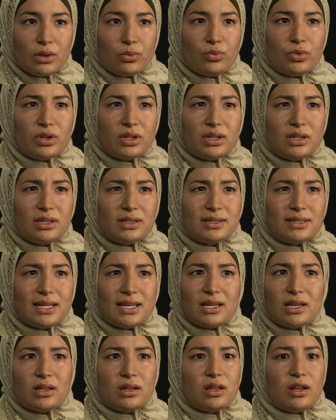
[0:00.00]
really
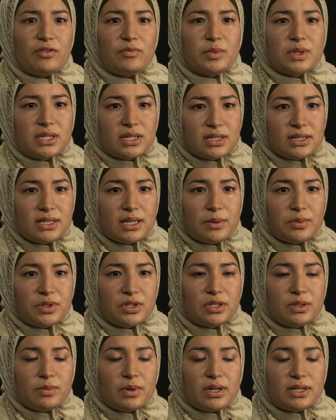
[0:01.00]
saying a lot of
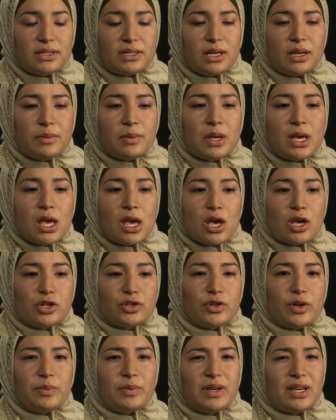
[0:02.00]
misconceptions about Islam.
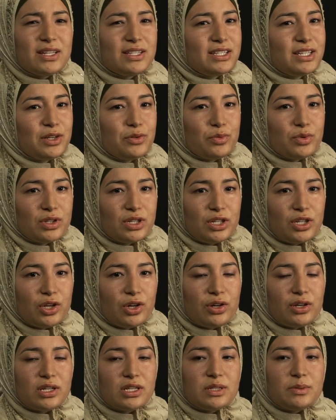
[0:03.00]
So I began to get really
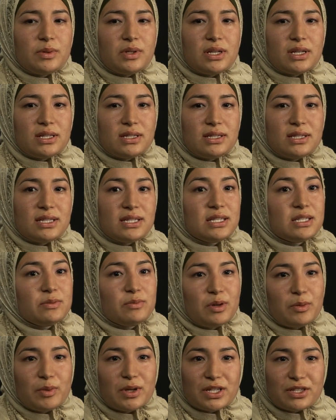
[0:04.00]
curious because this is
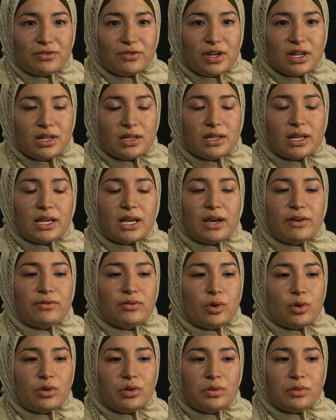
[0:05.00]
my best friend. I've
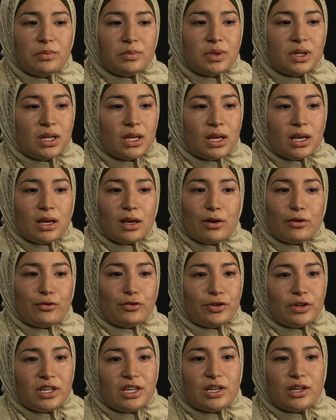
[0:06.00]
known him
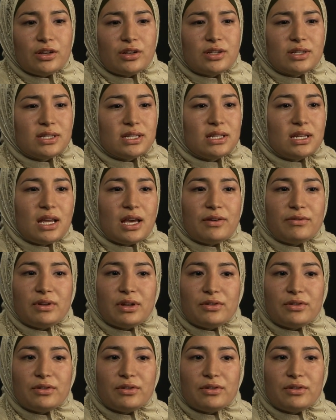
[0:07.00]
for years, and I've